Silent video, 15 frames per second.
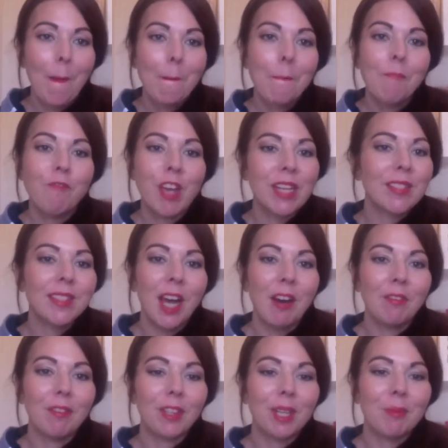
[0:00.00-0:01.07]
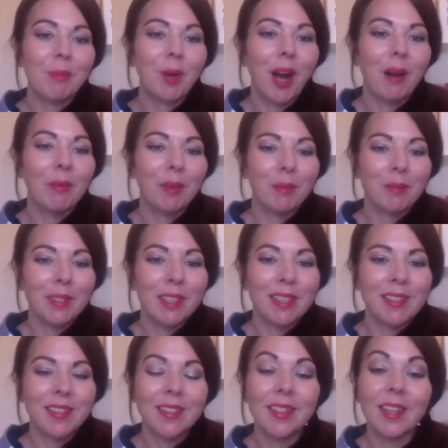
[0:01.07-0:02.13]
face covering problems,
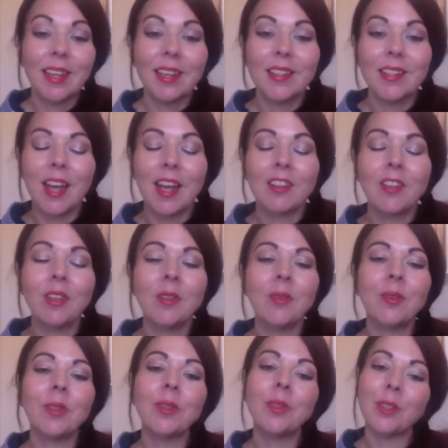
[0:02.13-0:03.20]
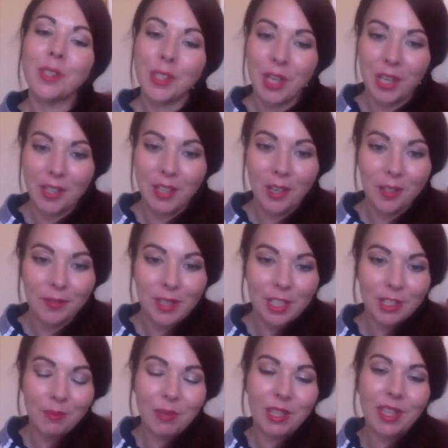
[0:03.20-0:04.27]
is to continue your skincare
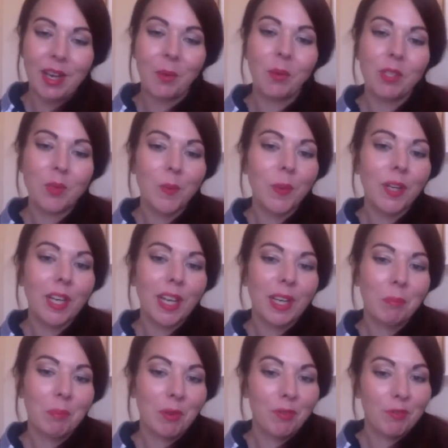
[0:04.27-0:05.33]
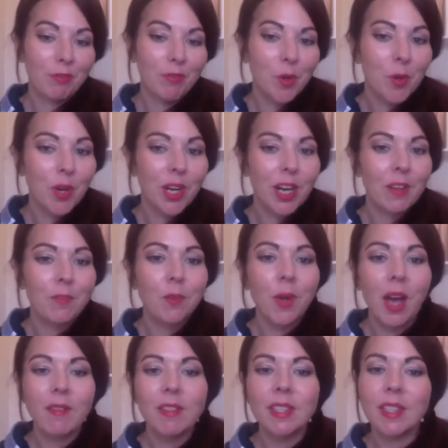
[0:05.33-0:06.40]
regimen that was working before. If you
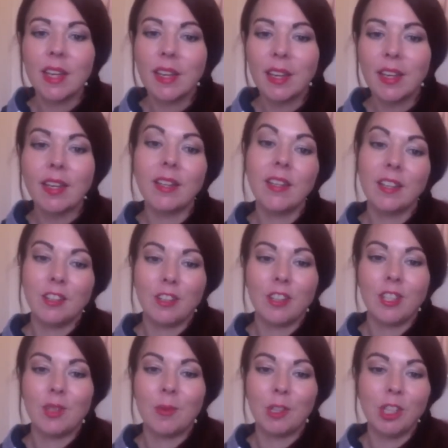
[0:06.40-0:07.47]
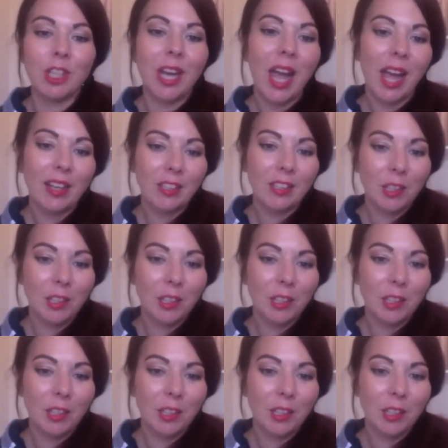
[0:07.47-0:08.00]
have a skin condition, especially acne or